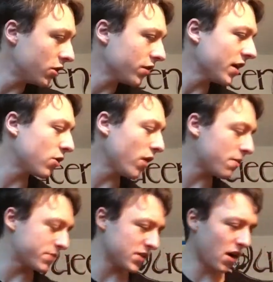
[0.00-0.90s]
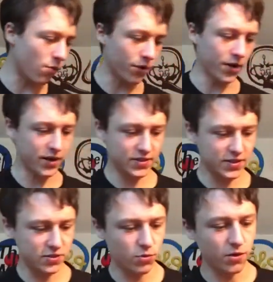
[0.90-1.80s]
Okay, quite a bizarre one next.
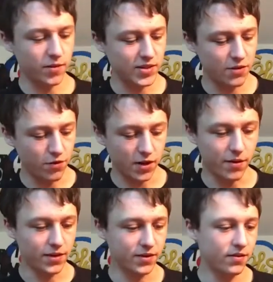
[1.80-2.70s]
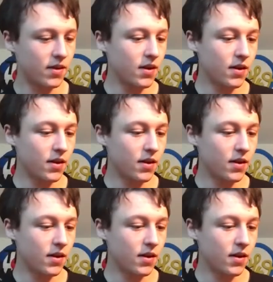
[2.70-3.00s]
This is one that my dad recommended,